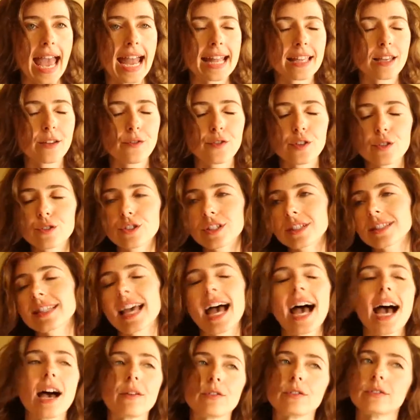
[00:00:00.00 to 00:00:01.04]
And if you just
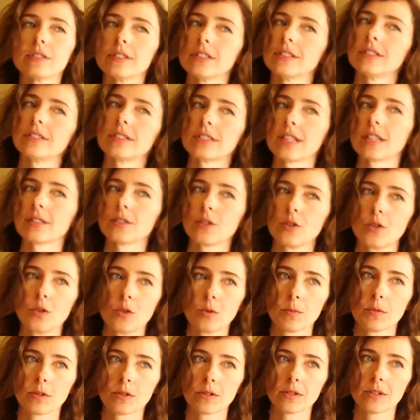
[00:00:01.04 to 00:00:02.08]
have a really good sense of
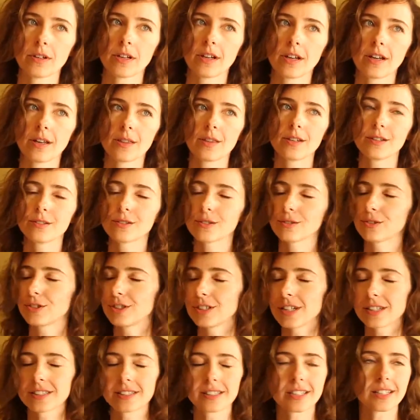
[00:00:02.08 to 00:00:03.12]
humor, things are
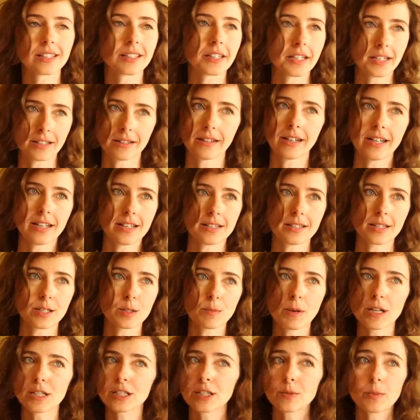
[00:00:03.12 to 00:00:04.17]
just hilarious,
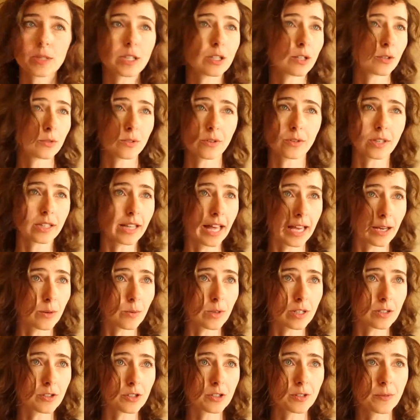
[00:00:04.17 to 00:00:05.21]
especially when you don't know the
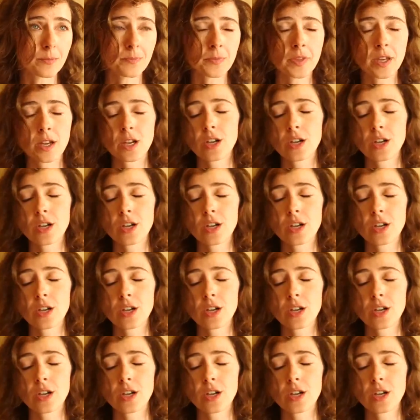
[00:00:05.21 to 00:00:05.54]
language.